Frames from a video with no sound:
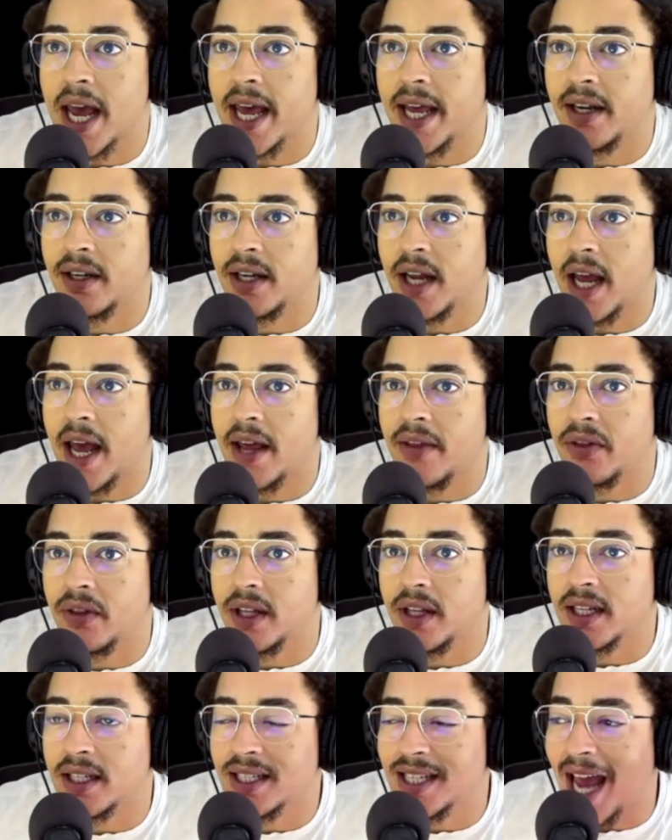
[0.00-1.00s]
and and
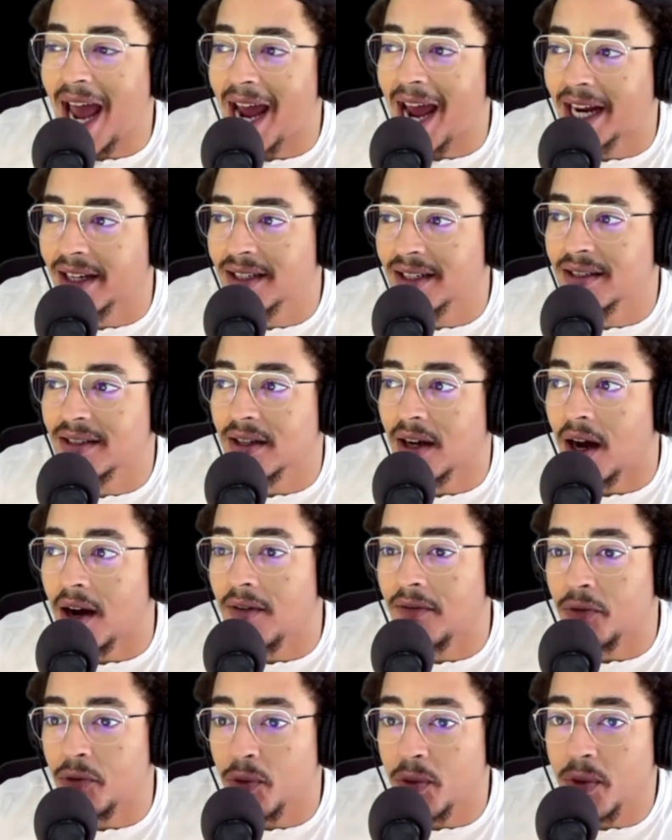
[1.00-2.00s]
the attacks
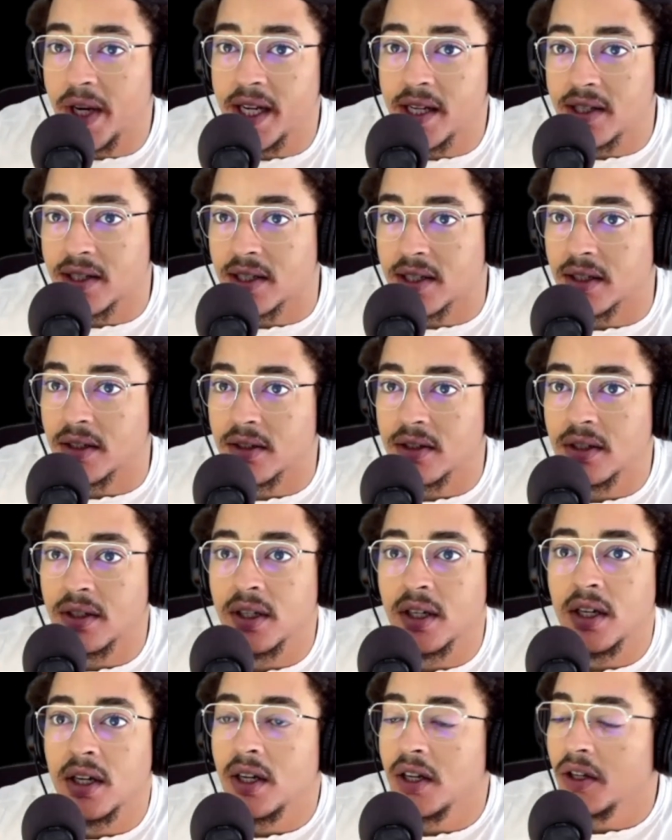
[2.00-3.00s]
of recent,
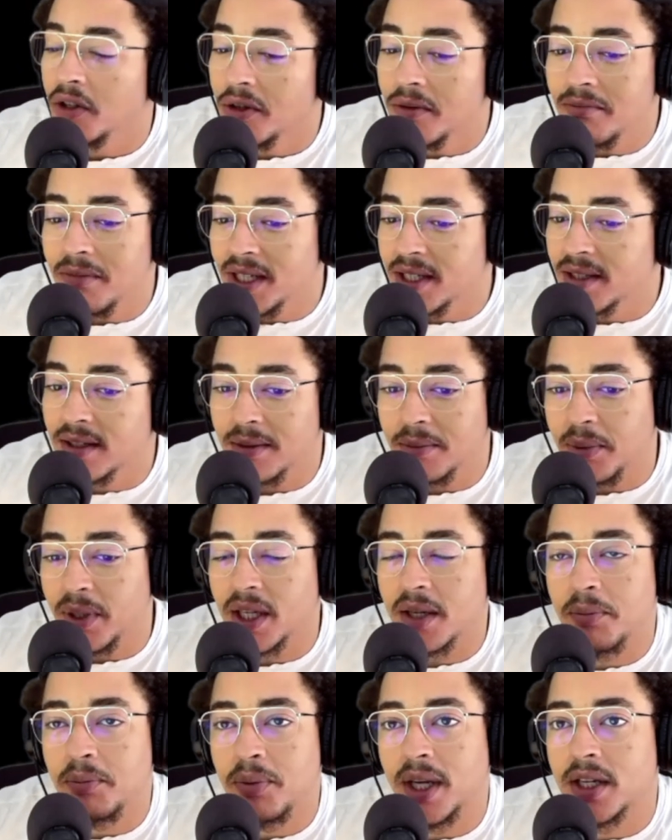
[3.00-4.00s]
you miss the
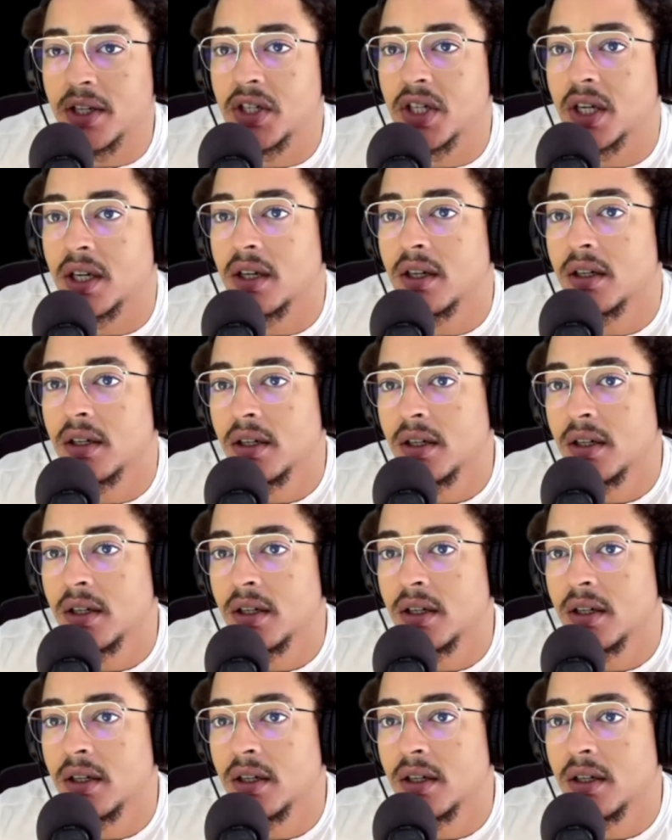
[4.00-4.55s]
bigger picture.